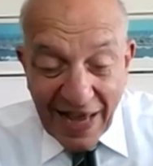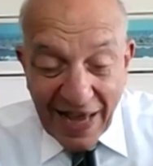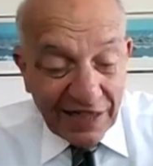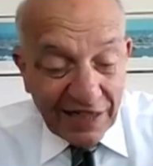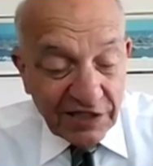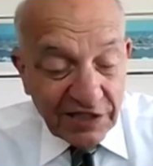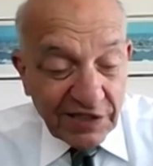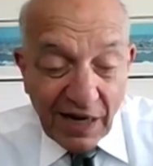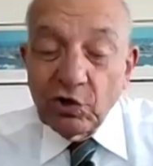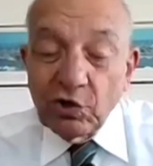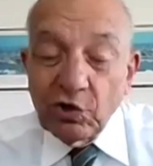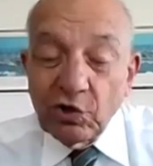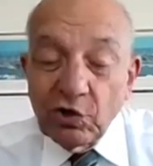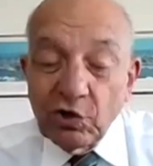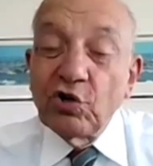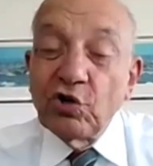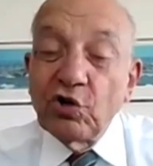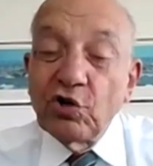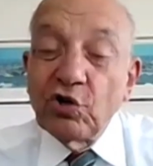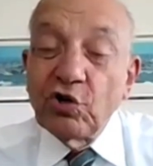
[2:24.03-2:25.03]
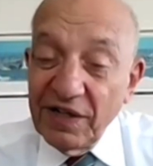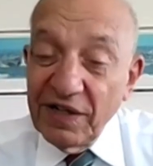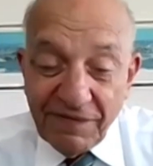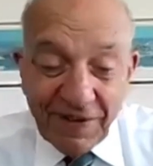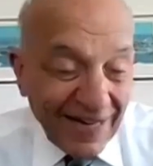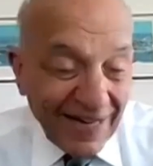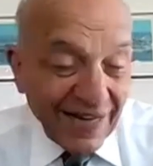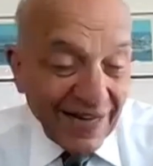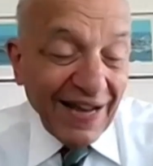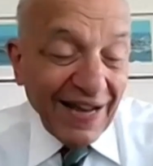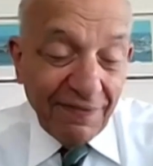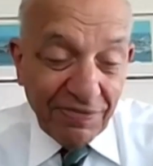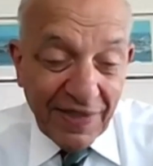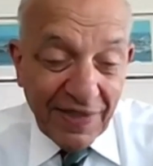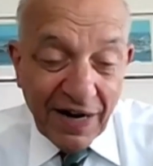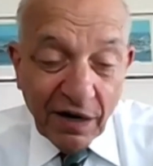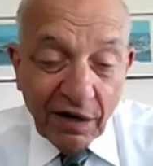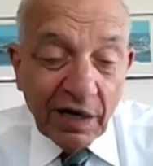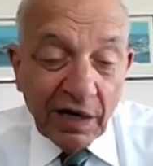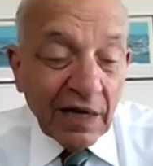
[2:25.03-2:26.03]
last time. Could NVIDIA get
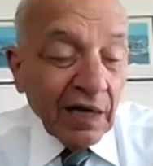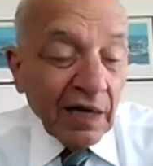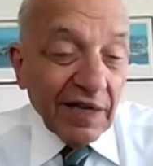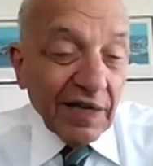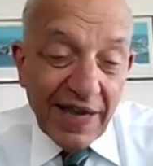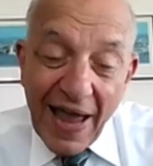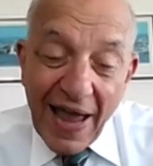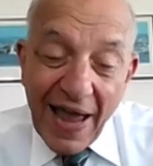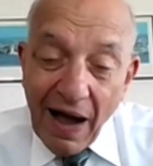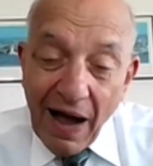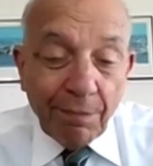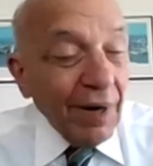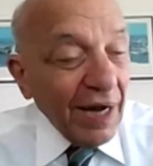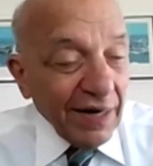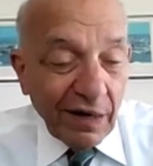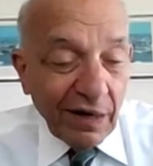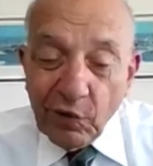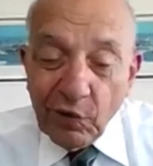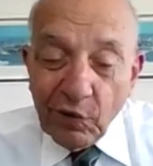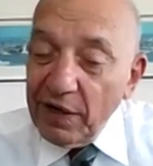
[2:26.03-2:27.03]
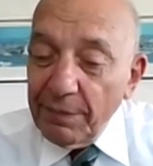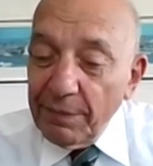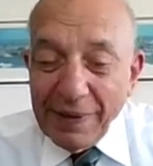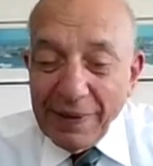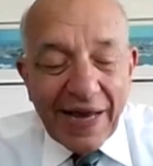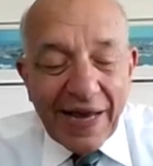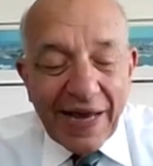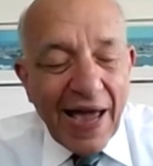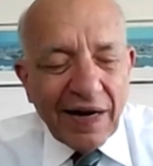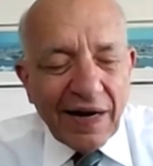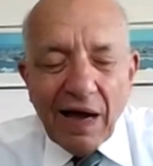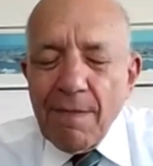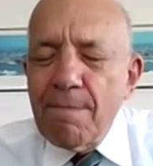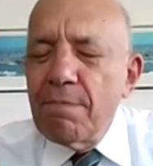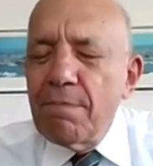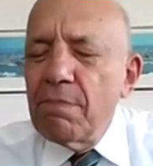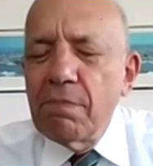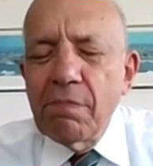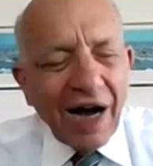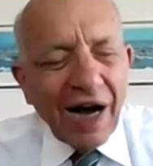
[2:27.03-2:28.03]
there? Yeah, but it would be at a
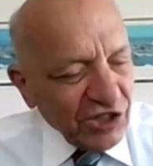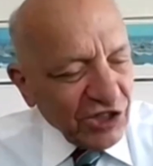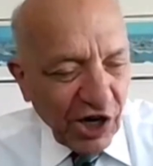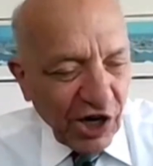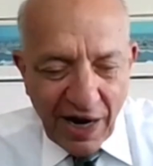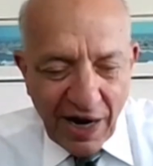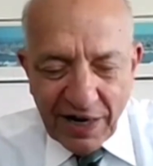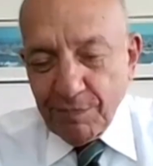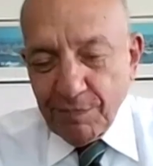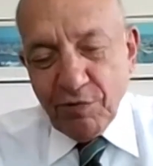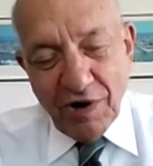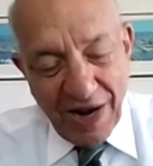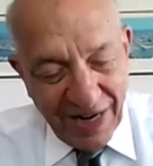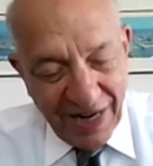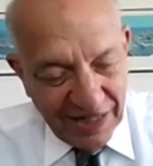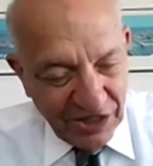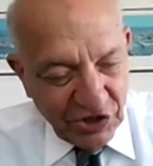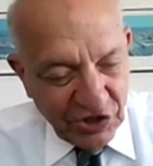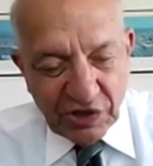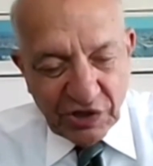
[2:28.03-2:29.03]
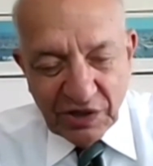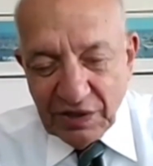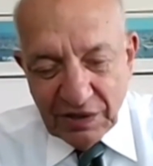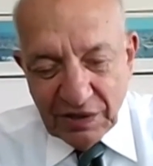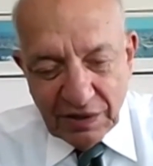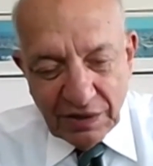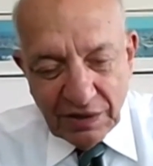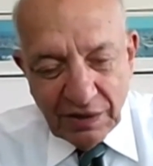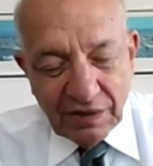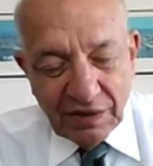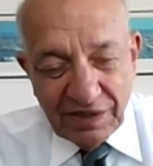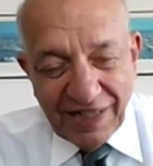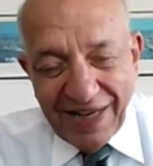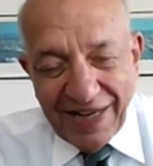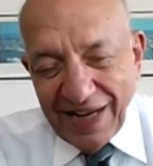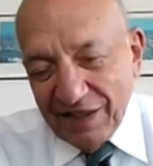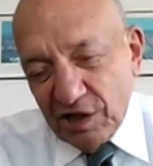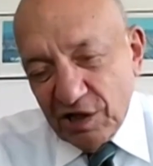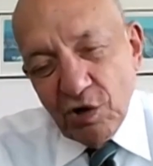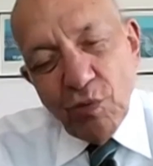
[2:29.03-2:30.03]
much higher price to
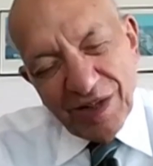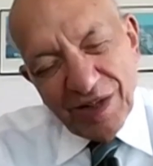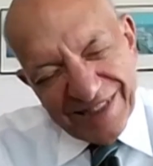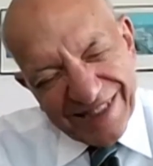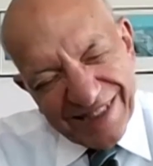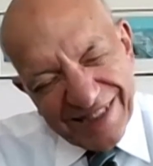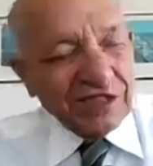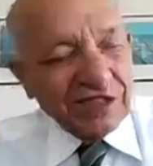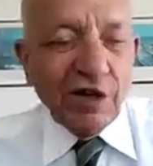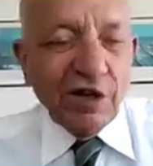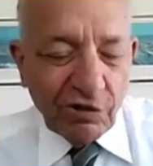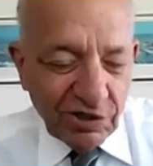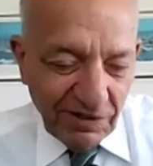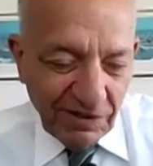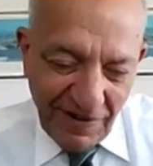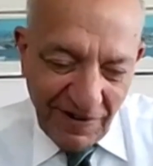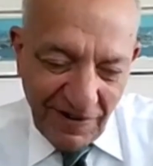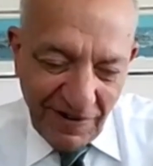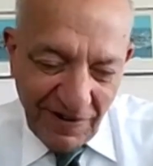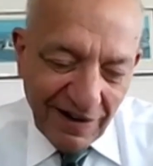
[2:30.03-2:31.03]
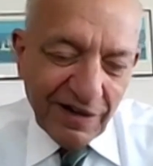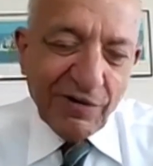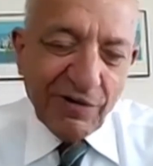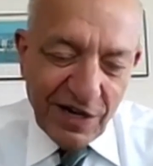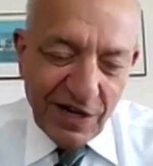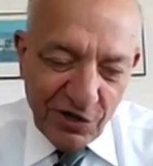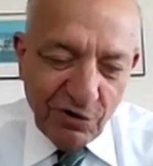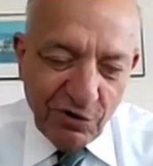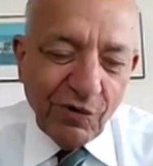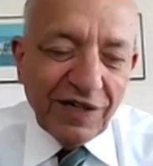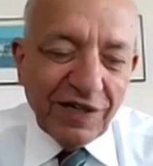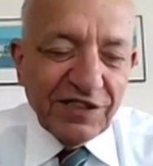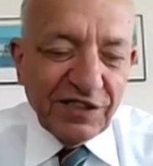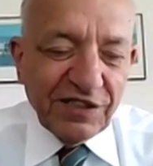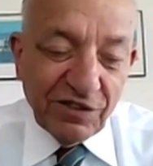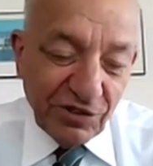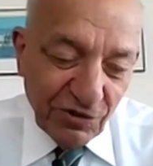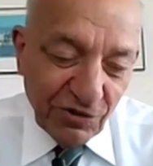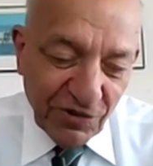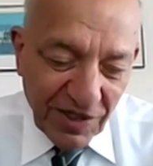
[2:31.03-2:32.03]
get to what Cisco's evaluation was
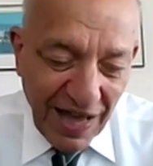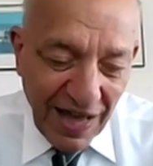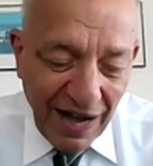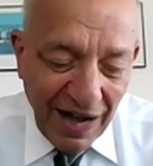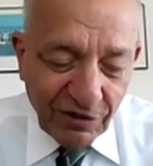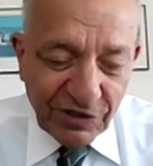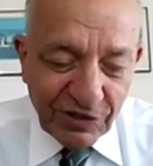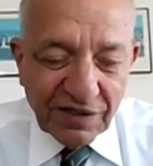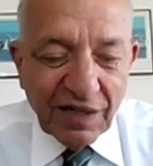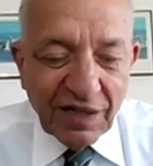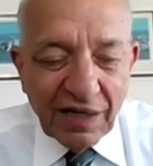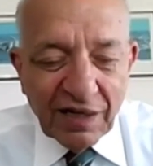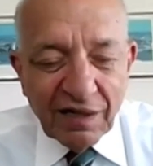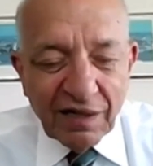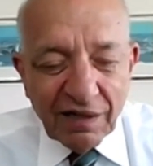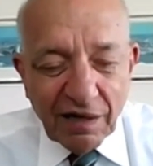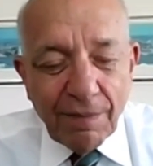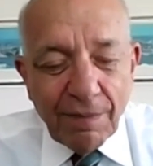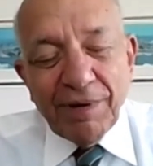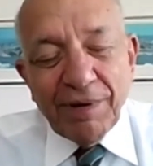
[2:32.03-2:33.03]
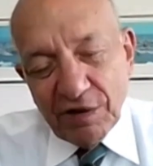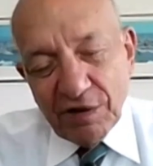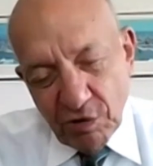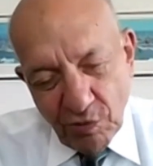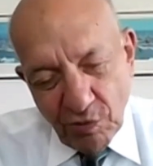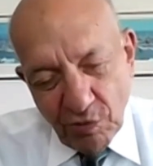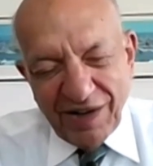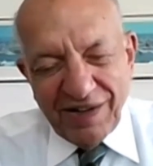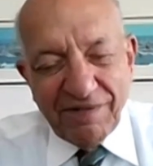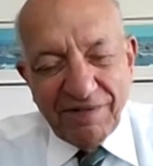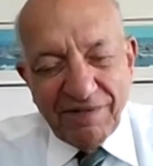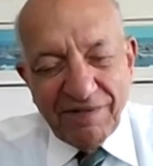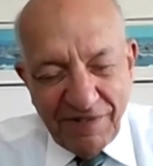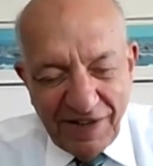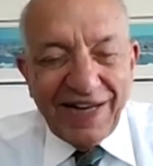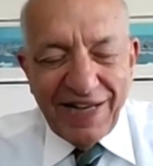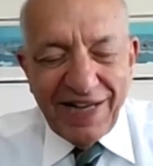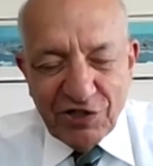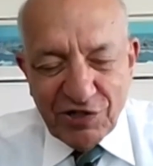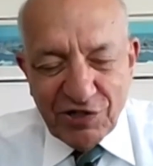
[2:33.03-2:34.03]
in 2000 compared to what
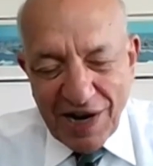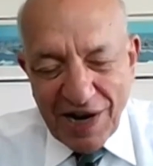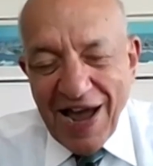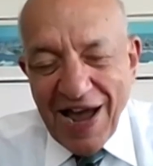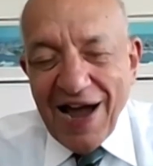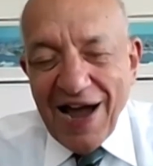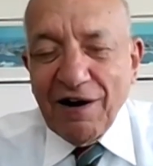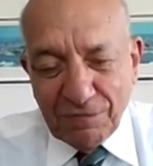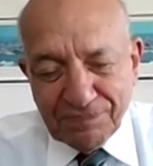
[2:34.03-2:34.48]
NVIDIA is now.